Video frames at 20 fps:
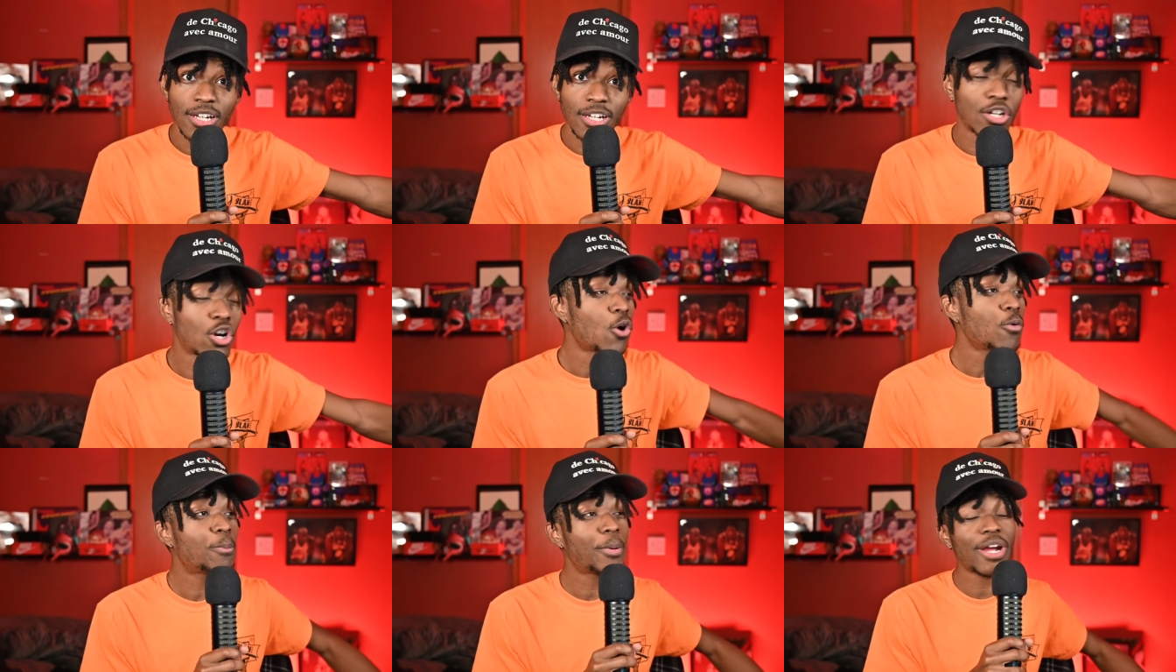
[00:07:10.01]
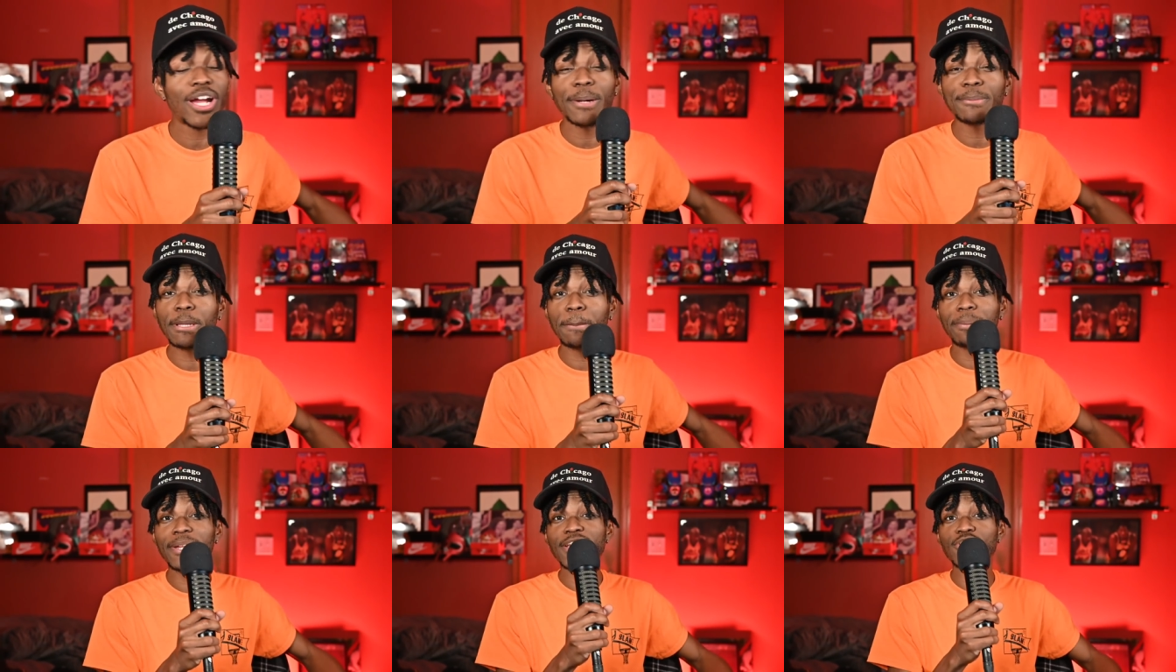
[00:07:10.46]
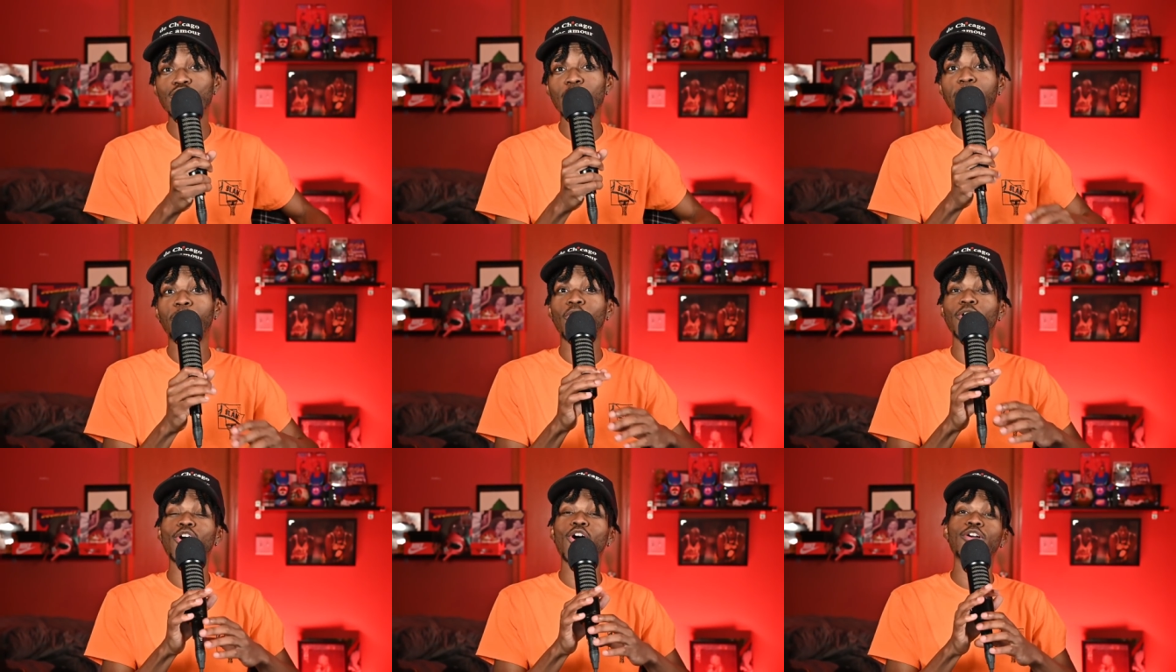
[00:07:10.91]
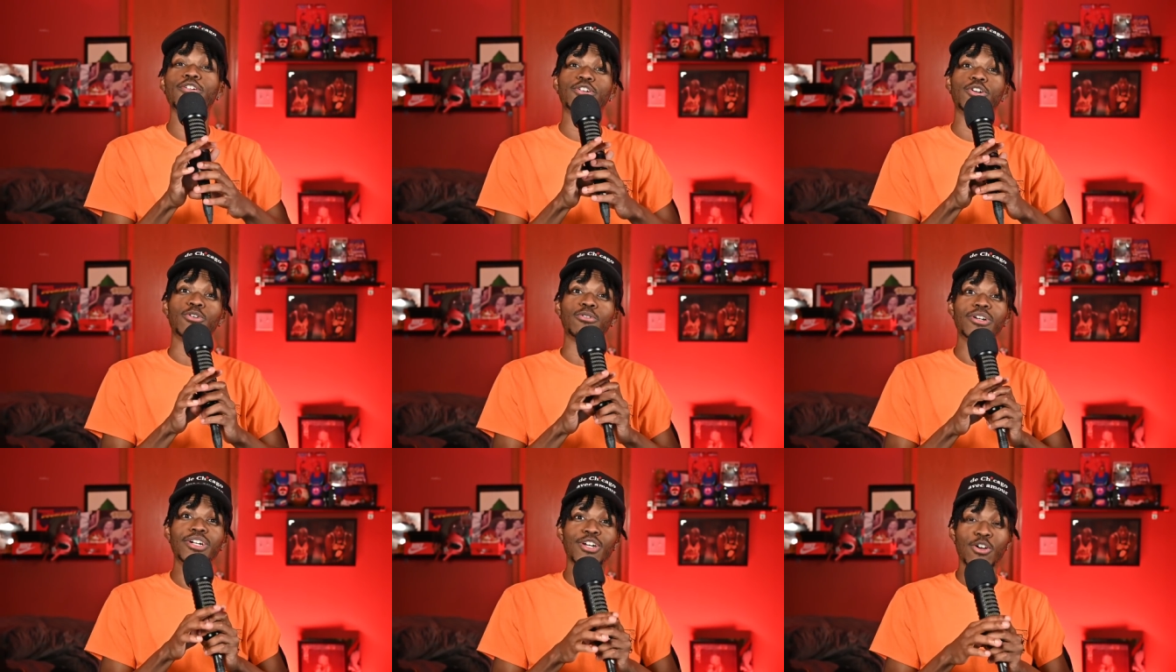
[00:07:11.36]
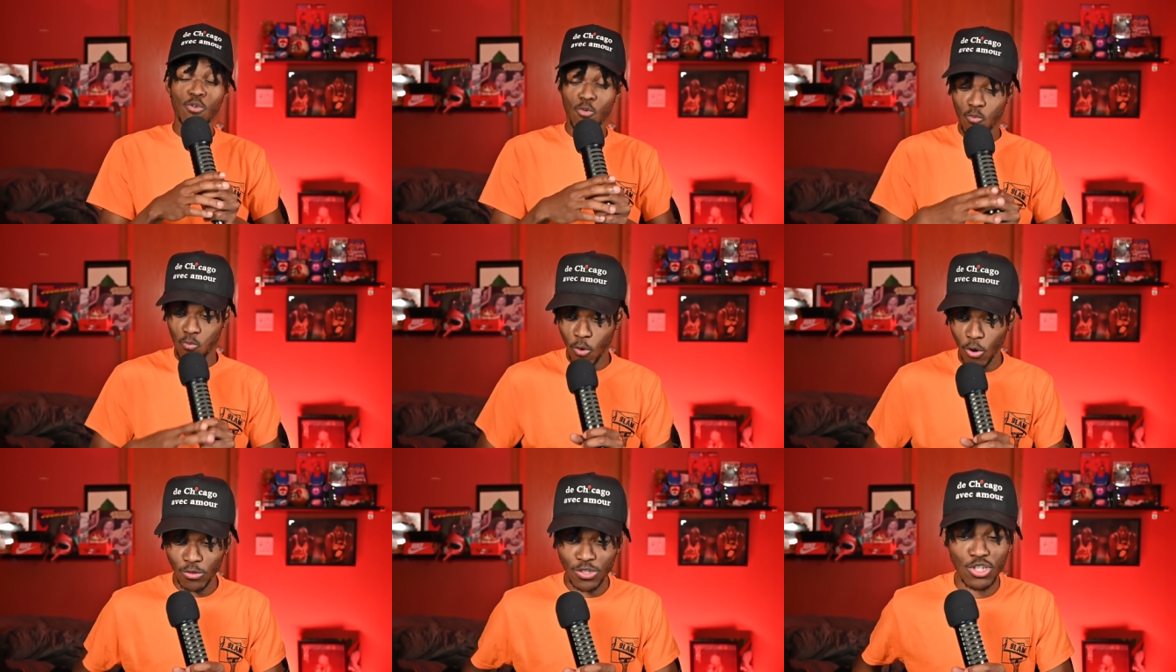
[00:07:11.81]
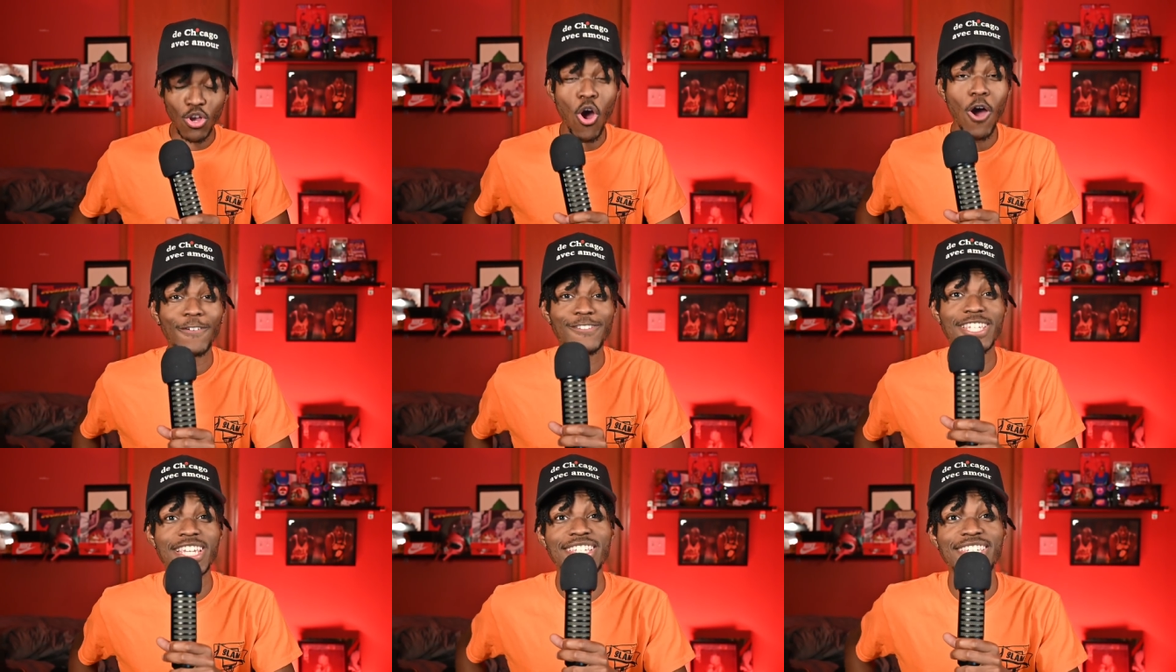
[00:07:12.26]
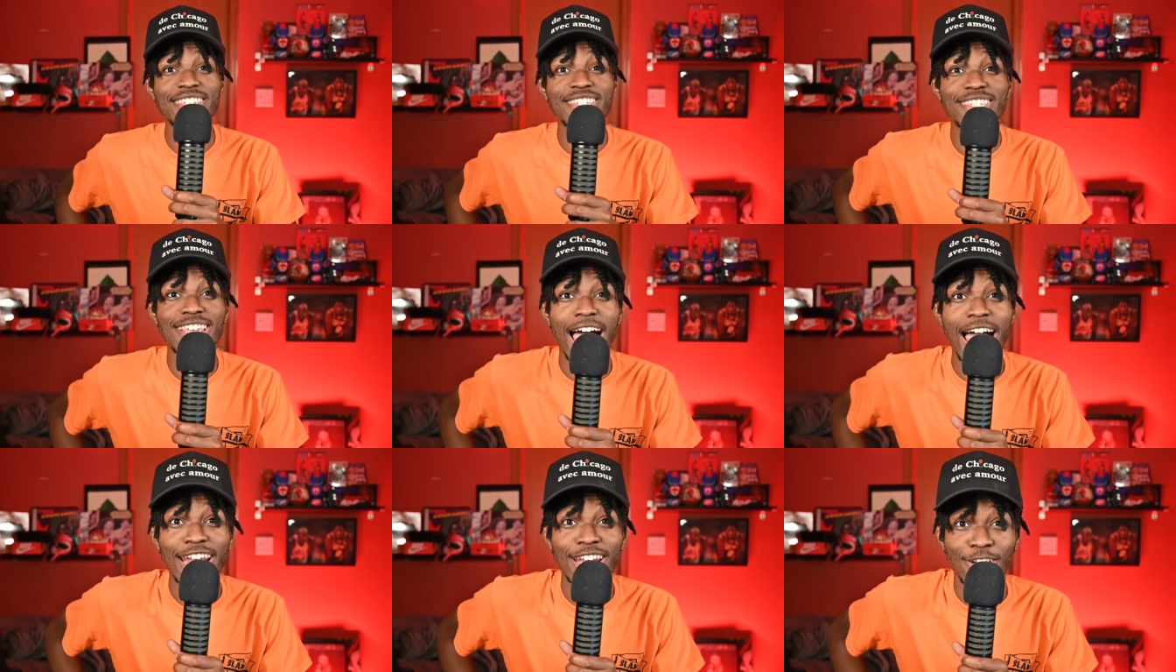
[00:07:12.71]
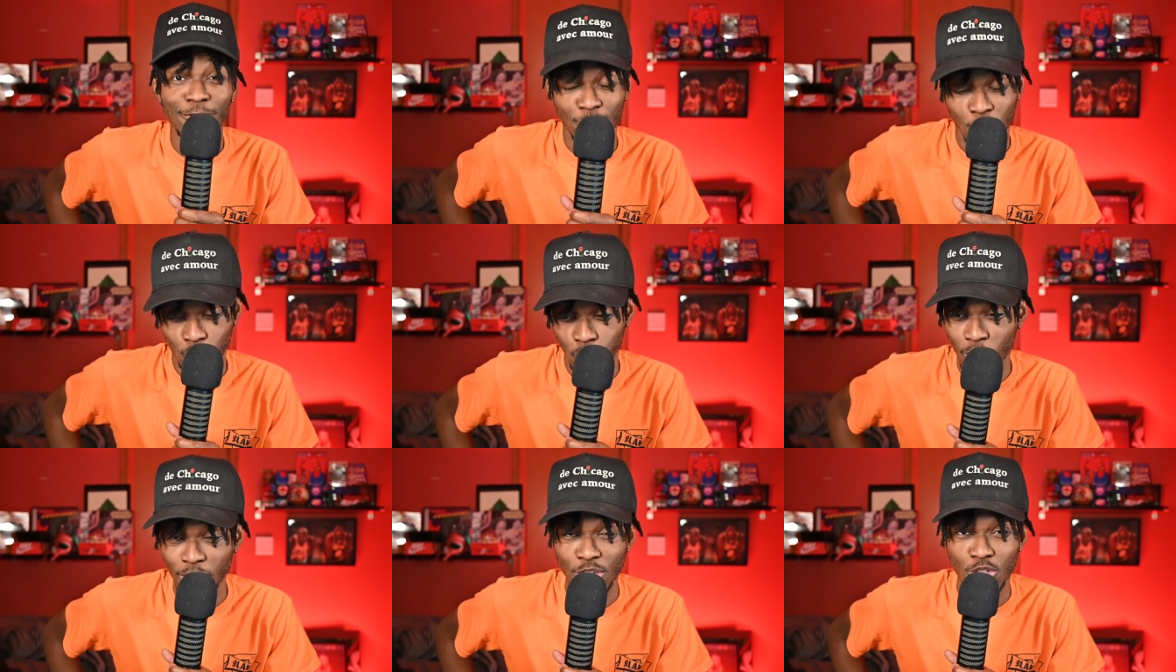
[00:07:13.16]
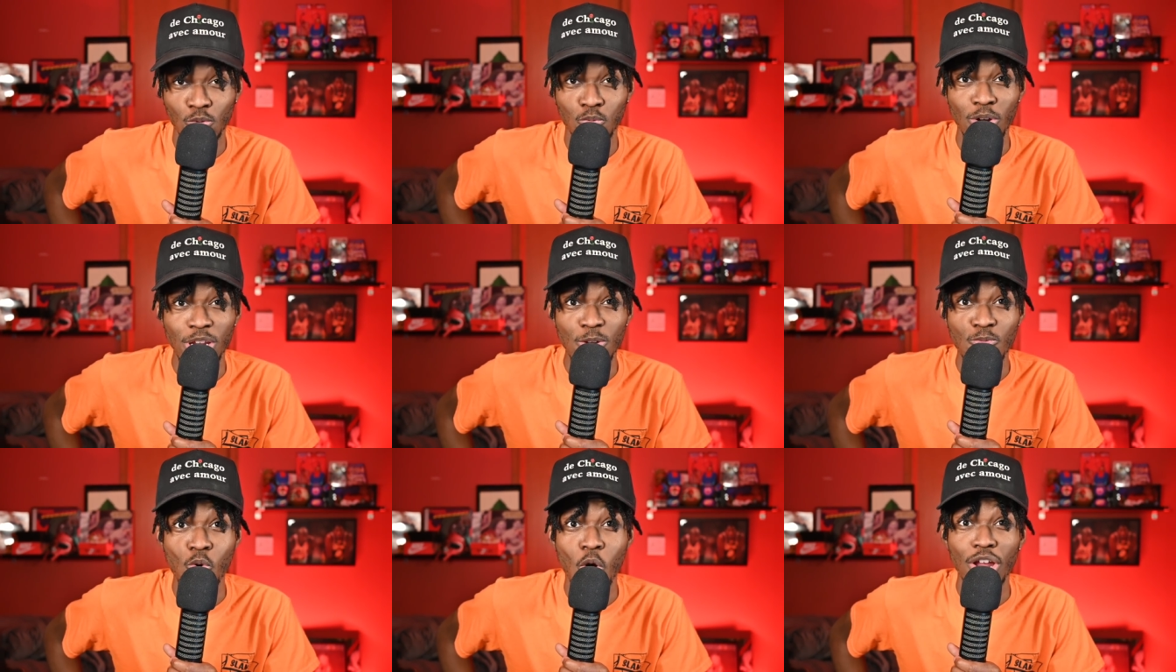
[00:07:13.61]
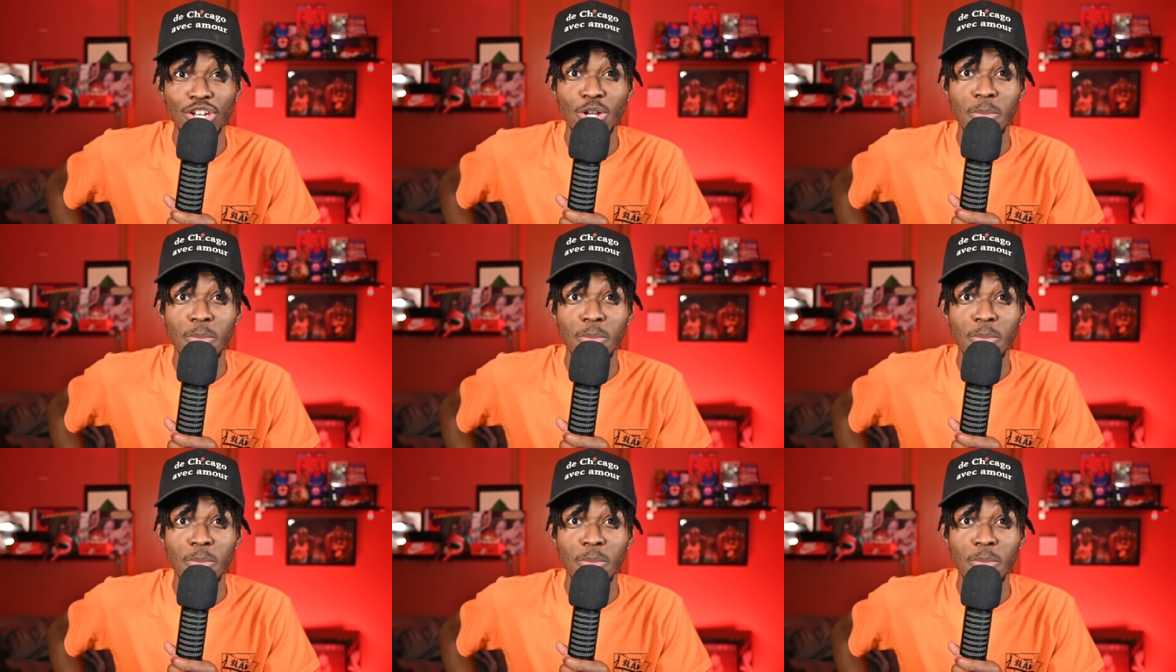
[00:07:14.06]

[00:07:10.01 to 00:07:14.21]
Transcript: Go bring up the Bleacher Report article. Worst offseason signing of 2021,